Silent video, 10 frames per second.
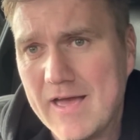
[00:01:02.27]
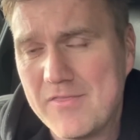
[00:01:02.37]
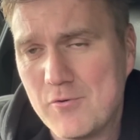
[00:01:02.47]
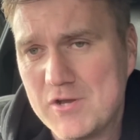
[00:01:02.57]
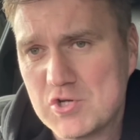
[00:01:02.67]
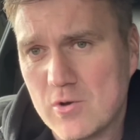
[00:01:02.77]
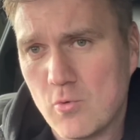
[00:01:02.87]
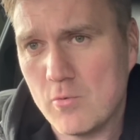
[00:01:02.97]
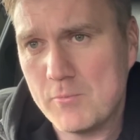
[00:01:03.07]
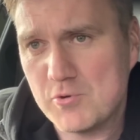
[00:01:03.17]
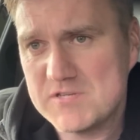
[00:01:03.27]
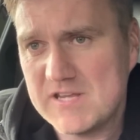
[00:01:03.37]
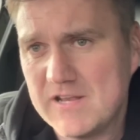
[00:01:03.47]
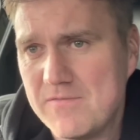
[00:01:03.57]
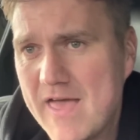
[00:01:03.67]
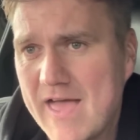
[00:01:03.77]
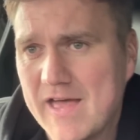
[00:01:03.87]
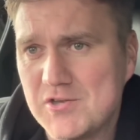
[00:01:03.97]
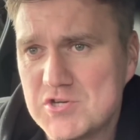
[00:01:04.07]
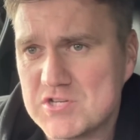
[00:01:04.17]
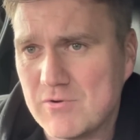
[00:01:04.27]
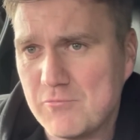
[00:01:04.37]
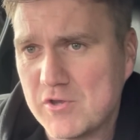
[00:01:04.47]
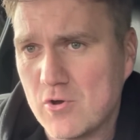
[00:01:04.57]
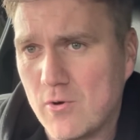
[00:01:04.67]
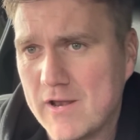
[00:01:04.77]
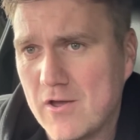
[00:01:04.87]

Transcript: initial warm-up routine in there, and just around the corner